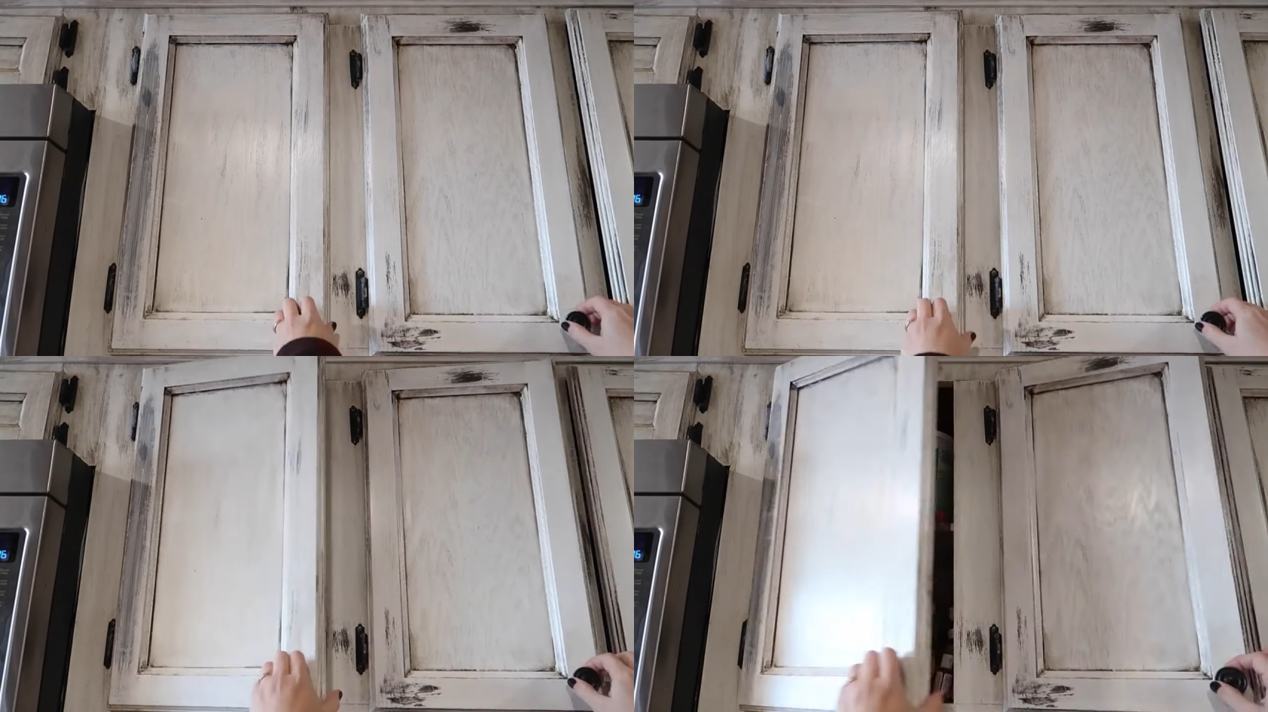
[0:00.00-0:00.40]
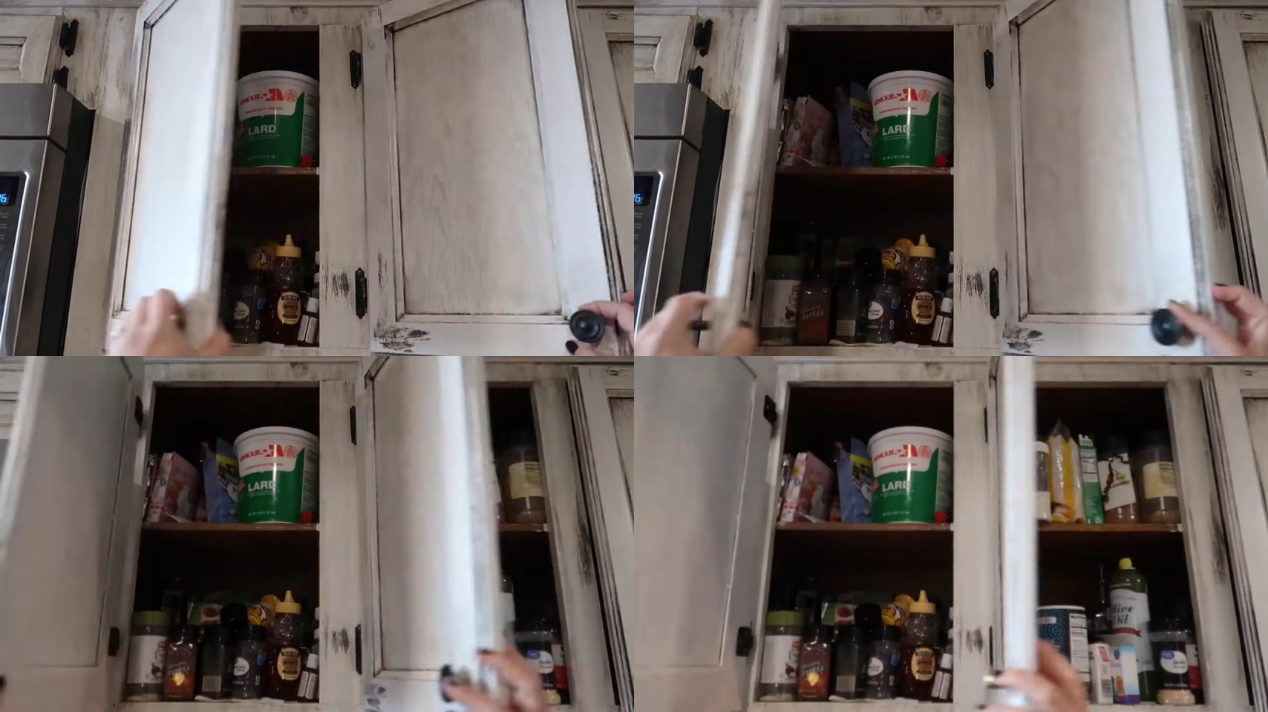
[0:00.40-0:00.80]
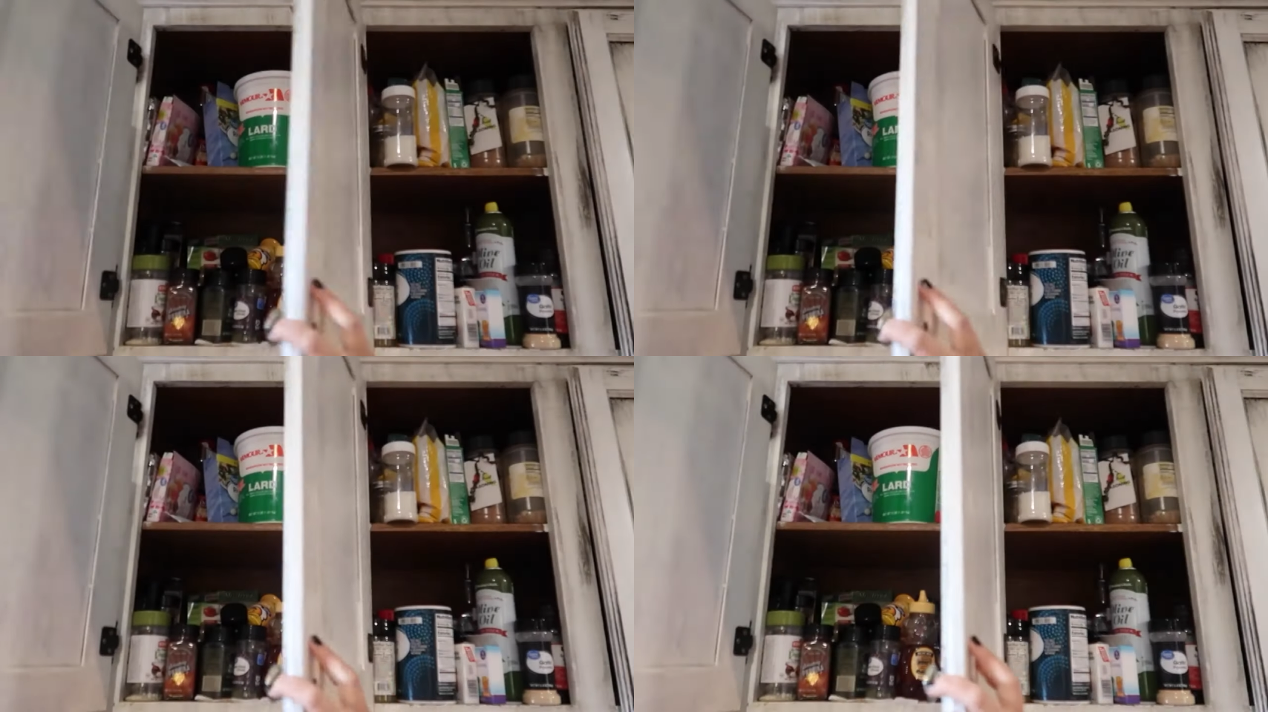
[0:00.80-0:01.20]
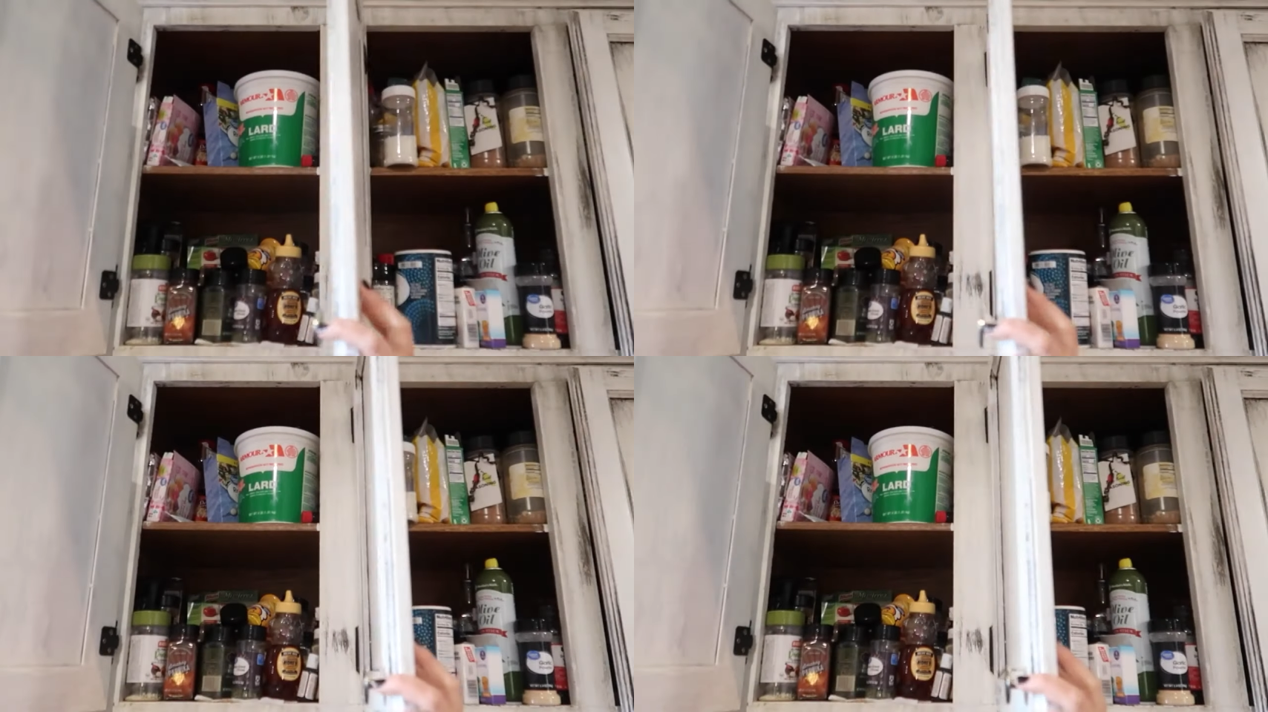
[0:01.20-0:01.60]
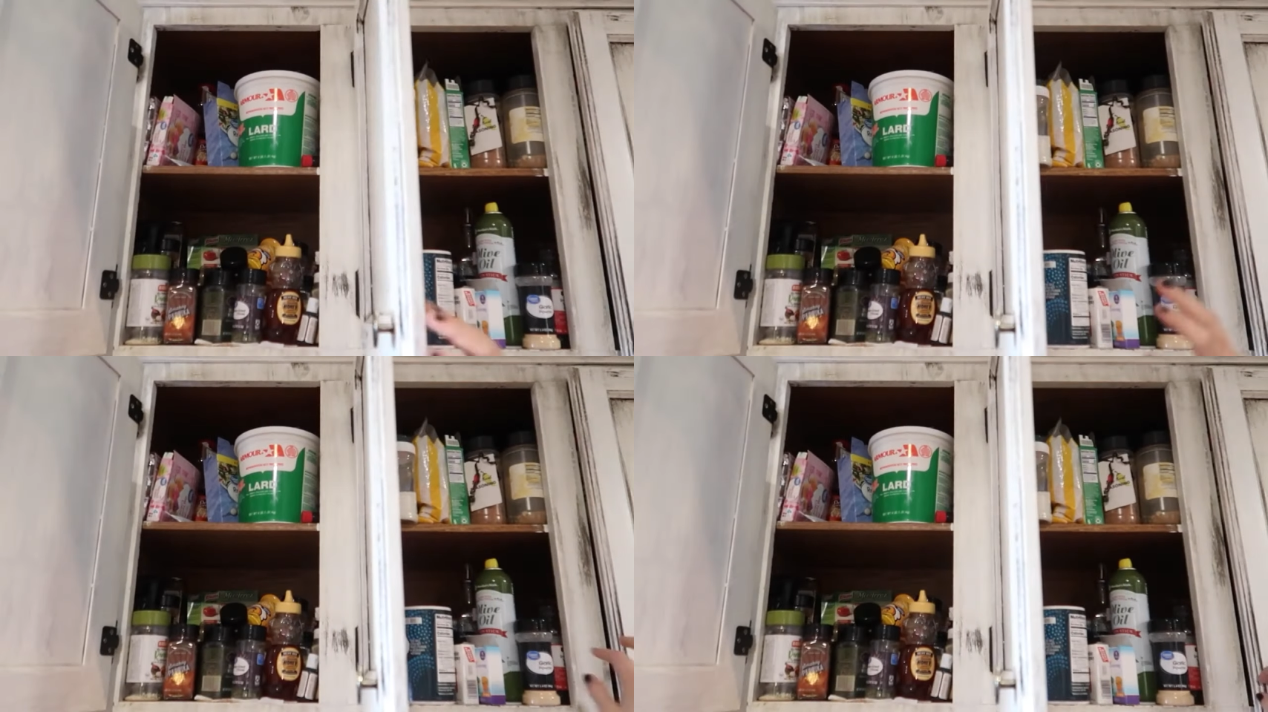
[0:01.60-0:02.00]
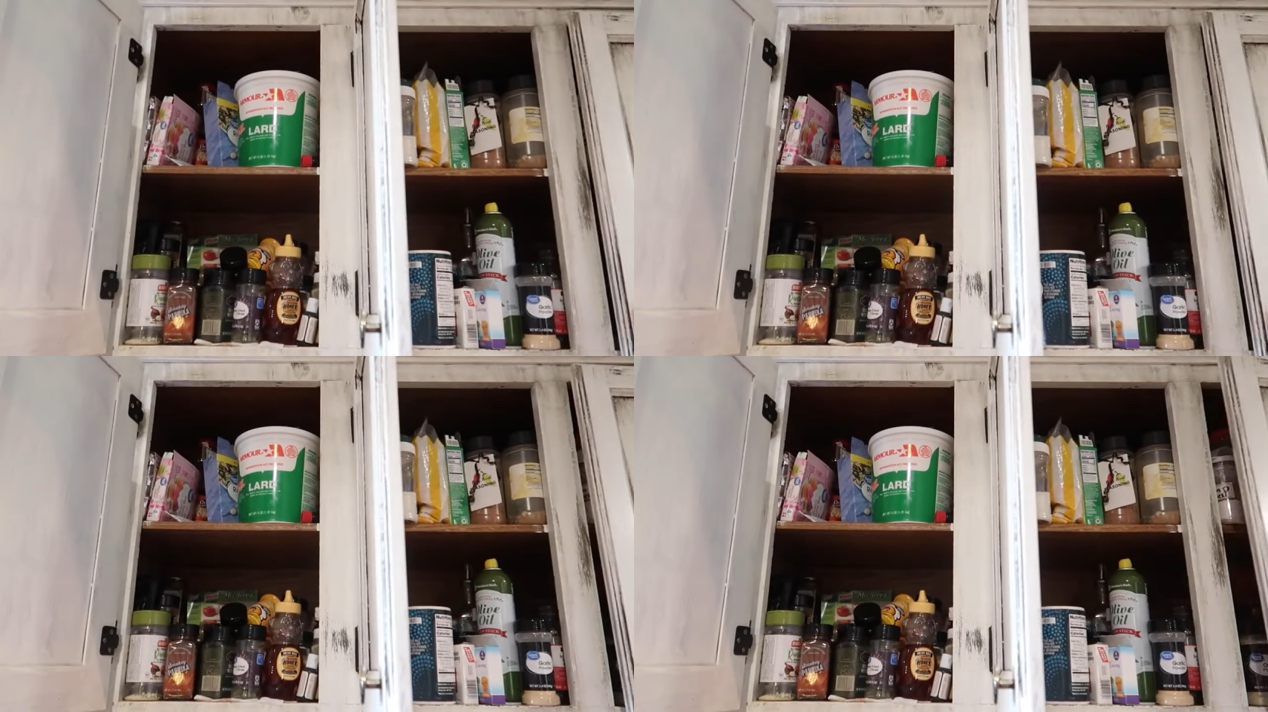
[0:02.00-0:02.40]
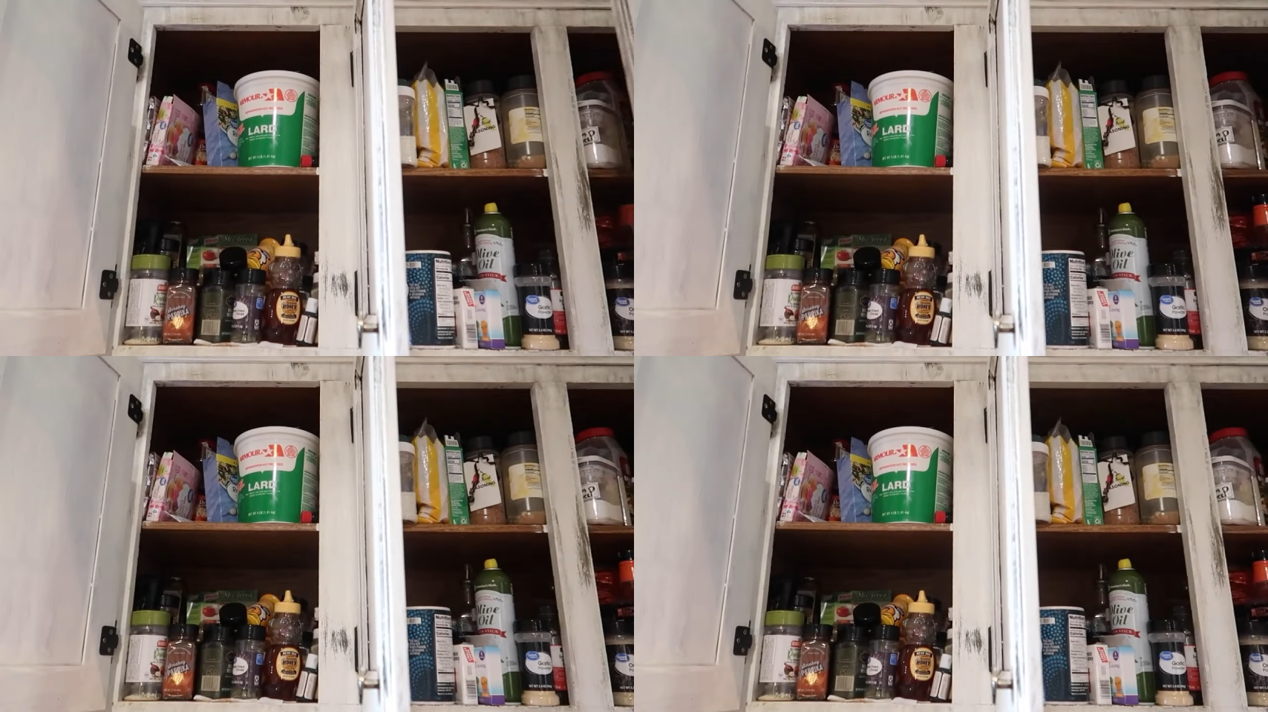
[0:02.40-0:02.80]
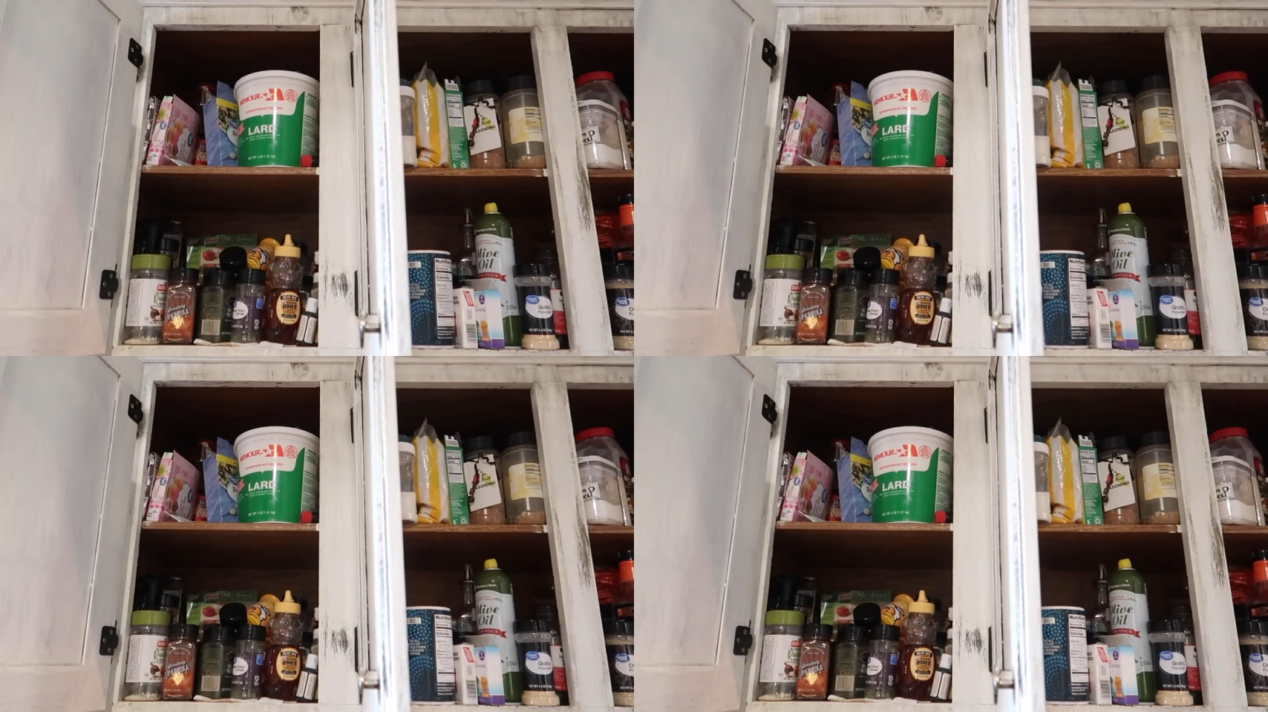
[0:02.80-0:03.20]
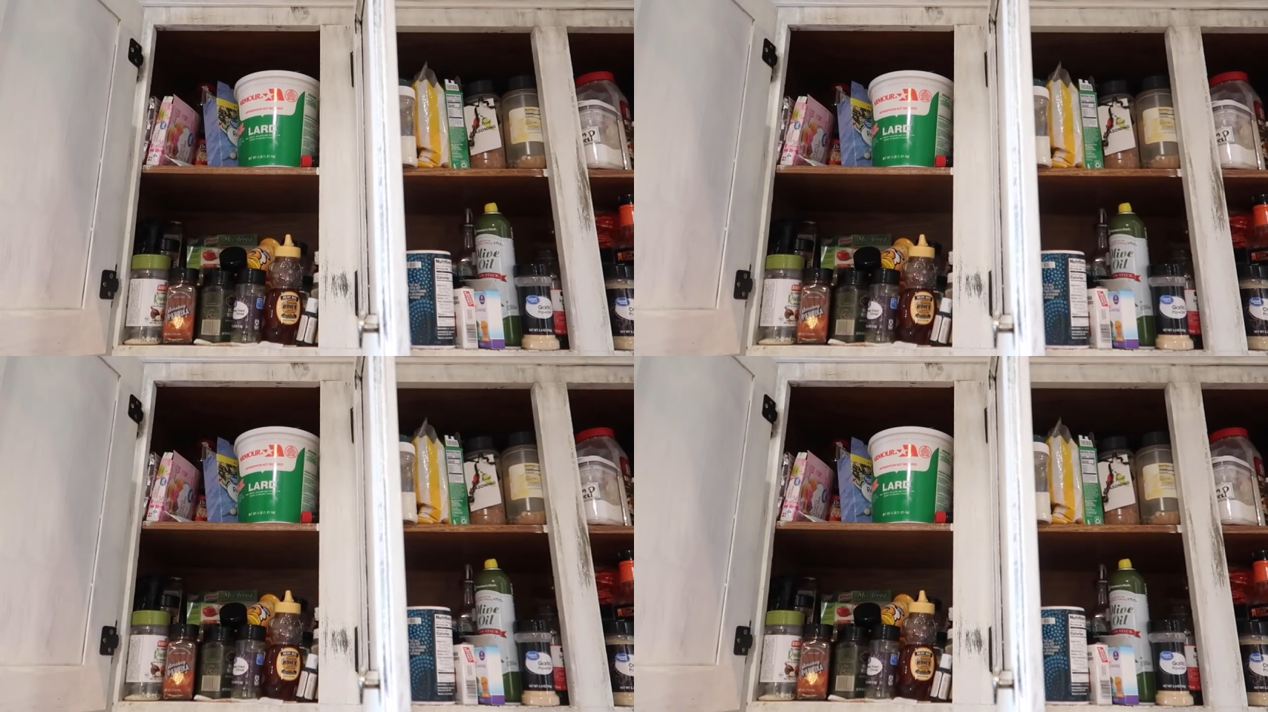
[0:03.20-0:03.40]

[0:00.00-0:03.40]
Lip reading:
(no speaker visible)